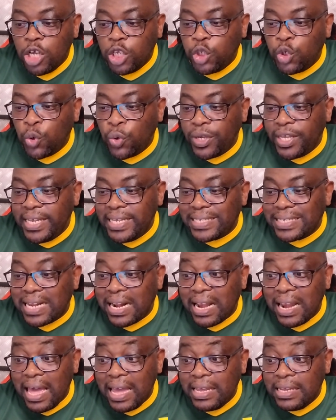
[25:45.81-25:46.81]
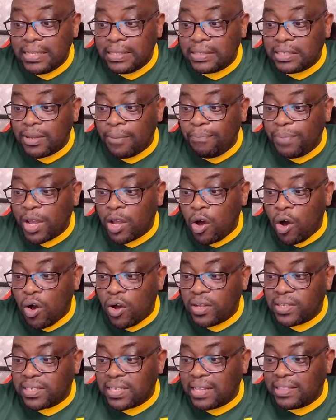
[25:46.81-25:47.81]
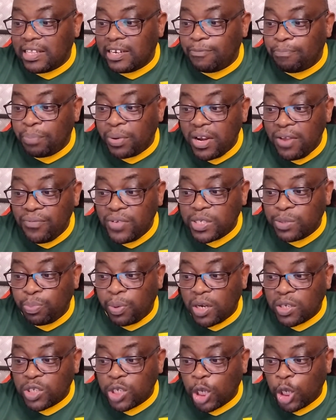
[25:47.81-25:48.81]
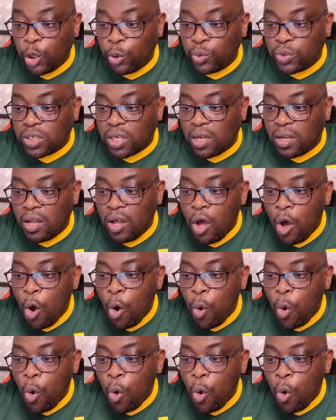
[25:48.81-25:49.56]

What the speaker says: to his client because the previous prosecutor